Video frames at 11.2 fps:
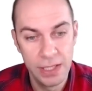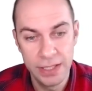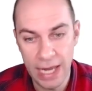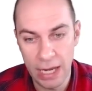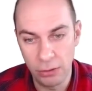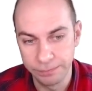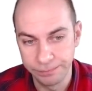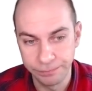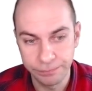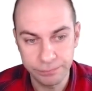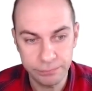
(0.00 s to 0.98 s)
Now,
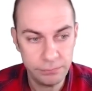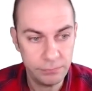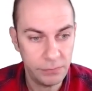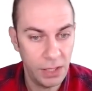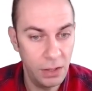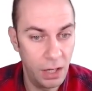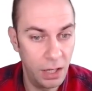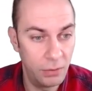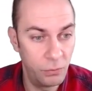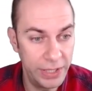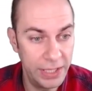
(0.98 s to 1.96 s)

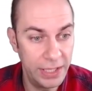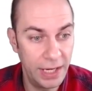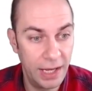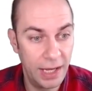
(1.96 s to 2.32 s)
we